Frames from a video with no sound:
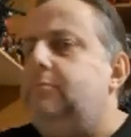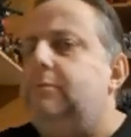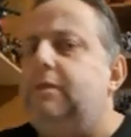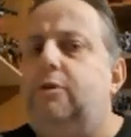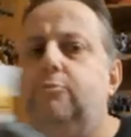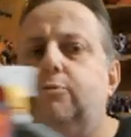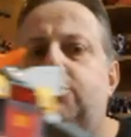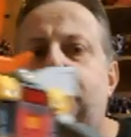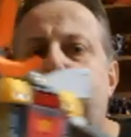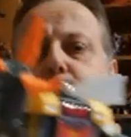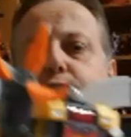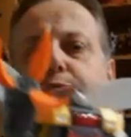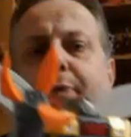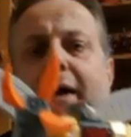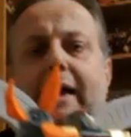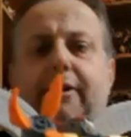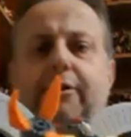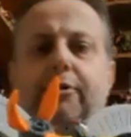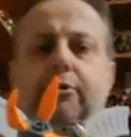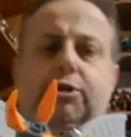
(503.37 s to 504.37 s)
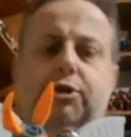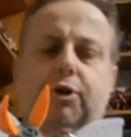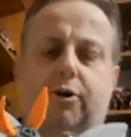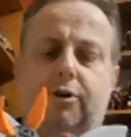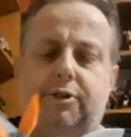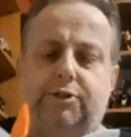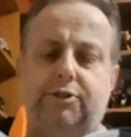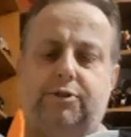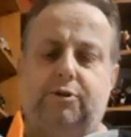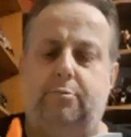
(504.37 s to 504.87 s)
which was Pangu
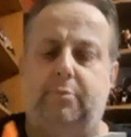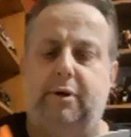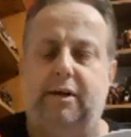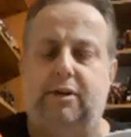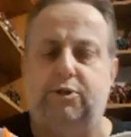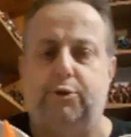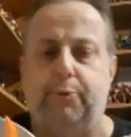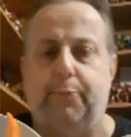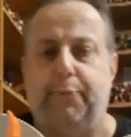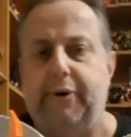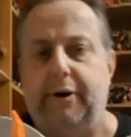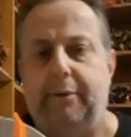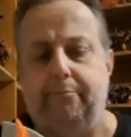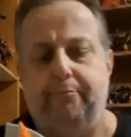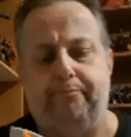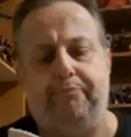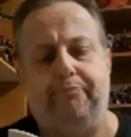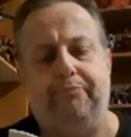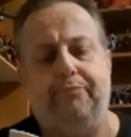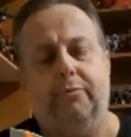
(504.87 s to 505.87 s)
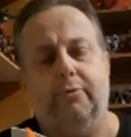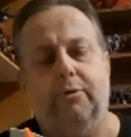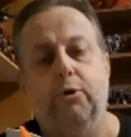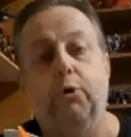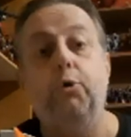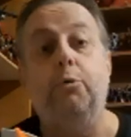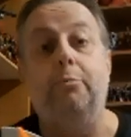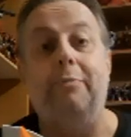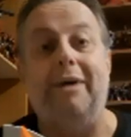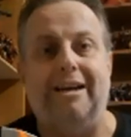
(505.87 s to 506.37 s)
Toys Omega Supreme.
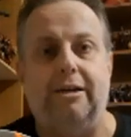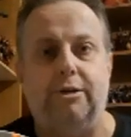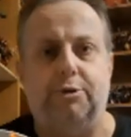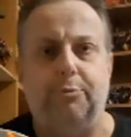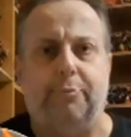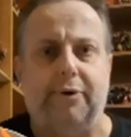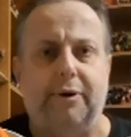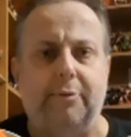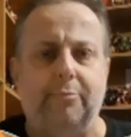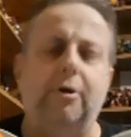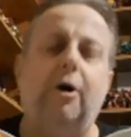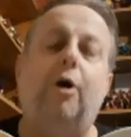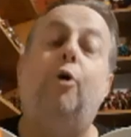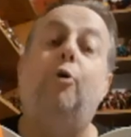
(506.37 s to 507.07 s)
Omega Supreme.